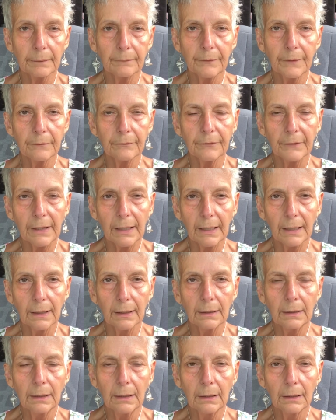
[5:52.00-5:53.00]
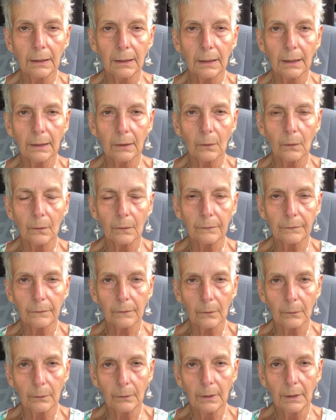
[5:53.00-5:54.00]
of the van and
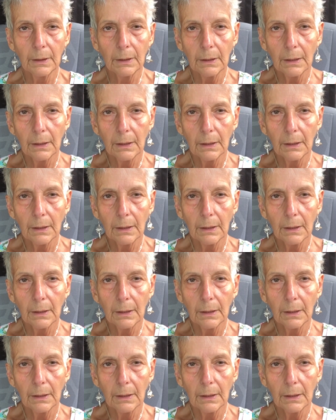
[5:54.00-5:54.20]
also